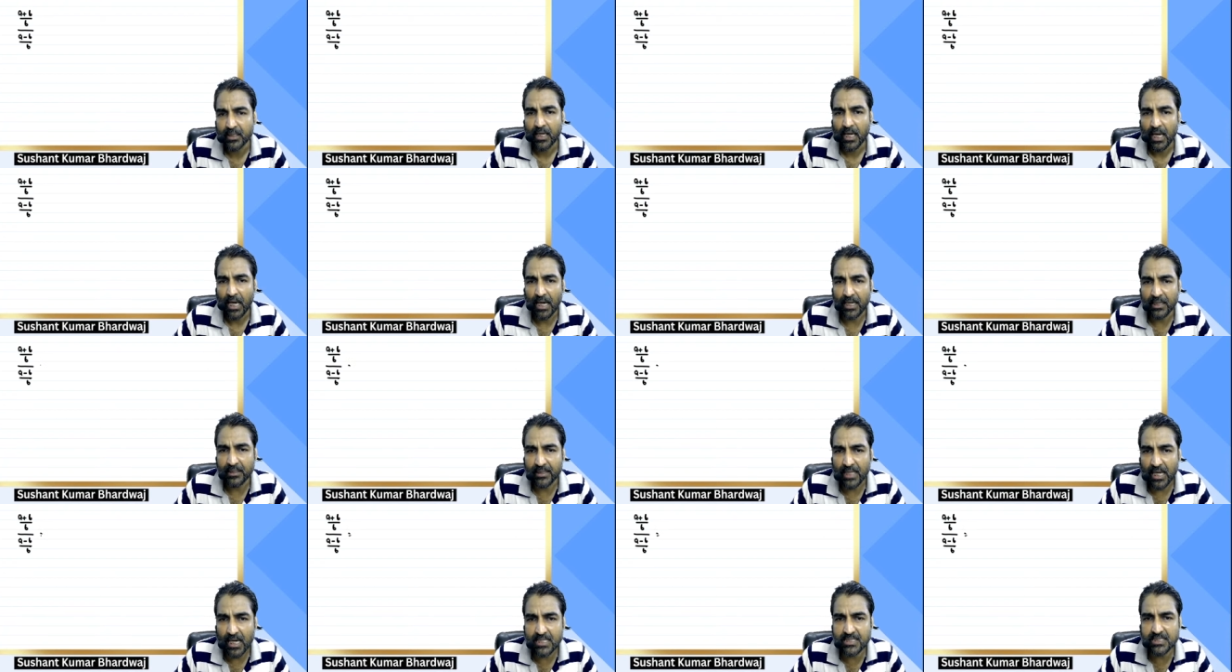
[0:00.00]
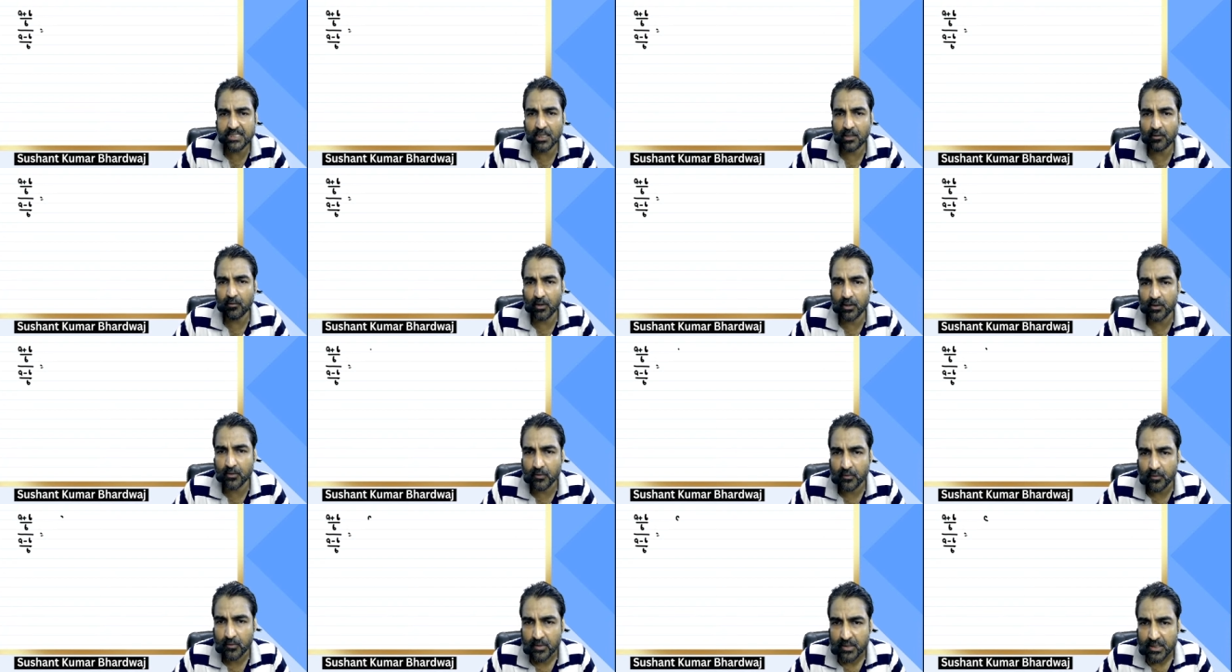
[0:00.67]
and that's equal
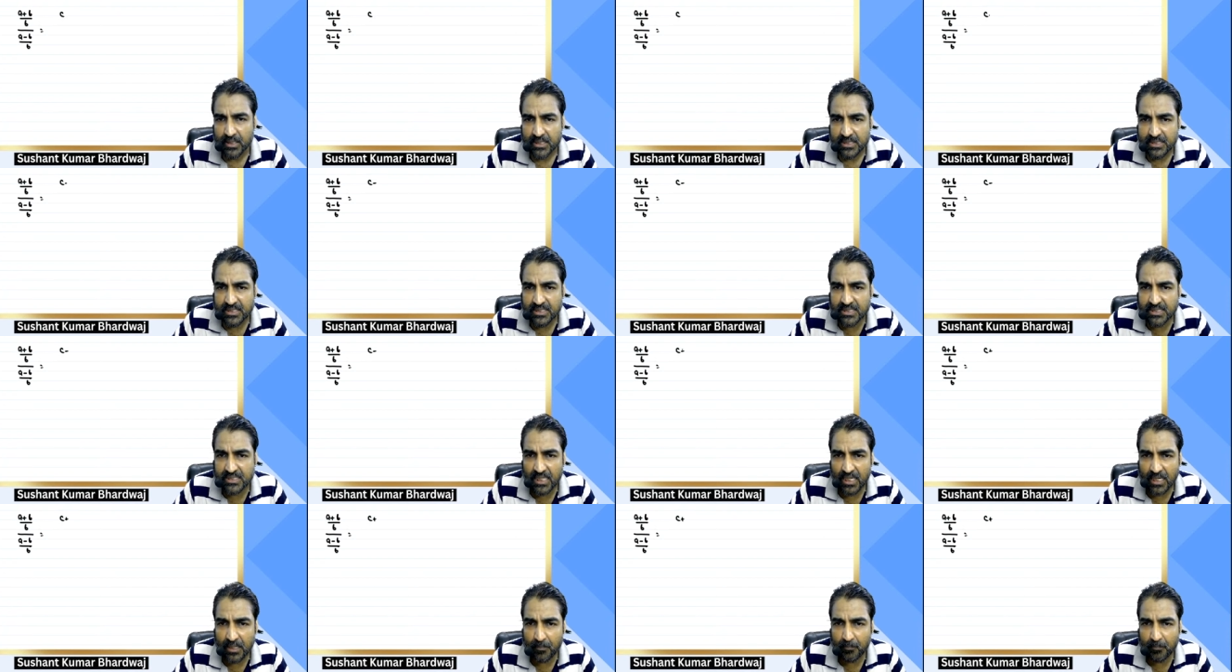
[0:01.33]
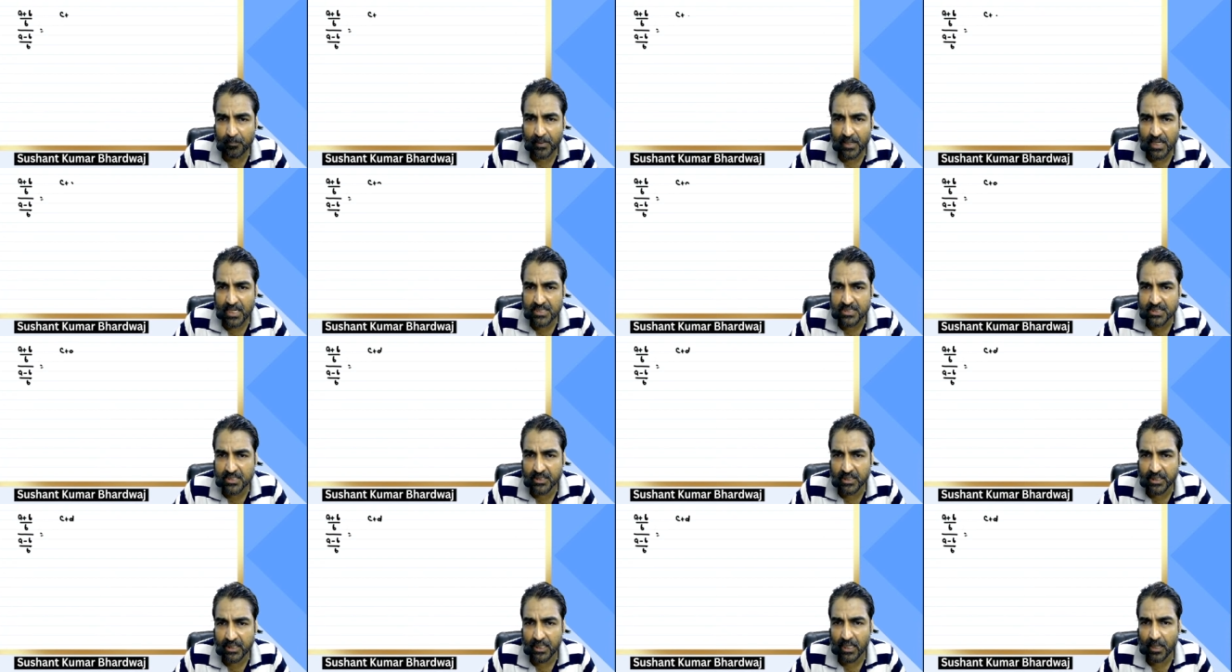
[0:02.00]
to C plus
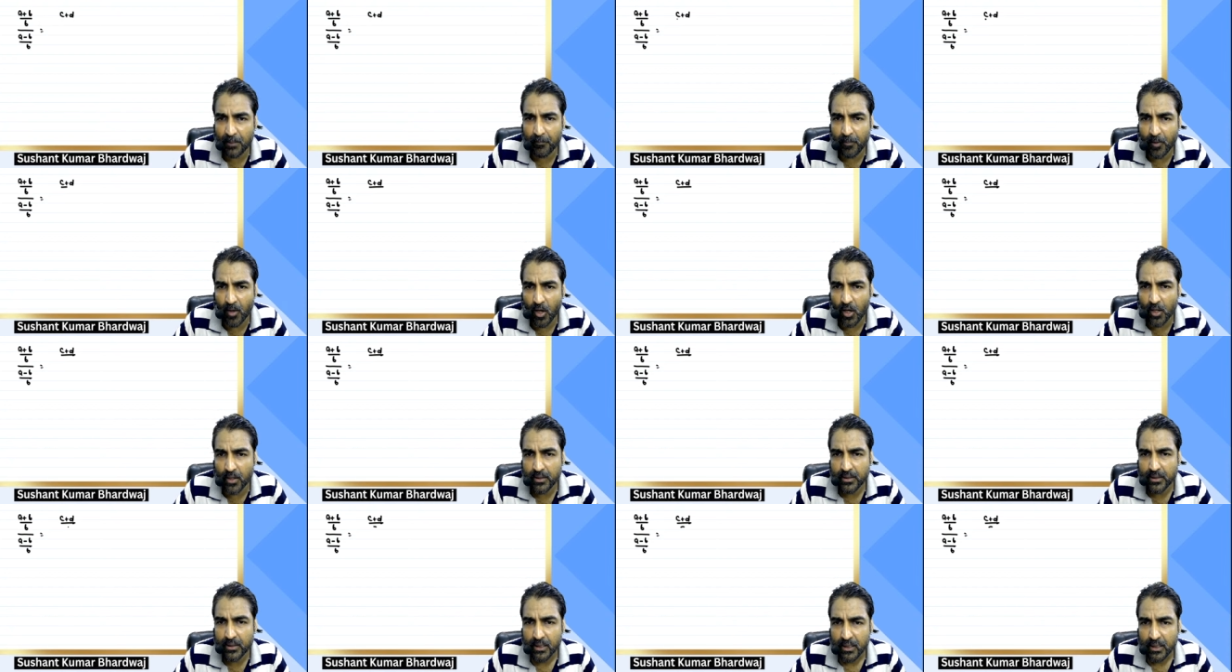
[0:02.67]
D upon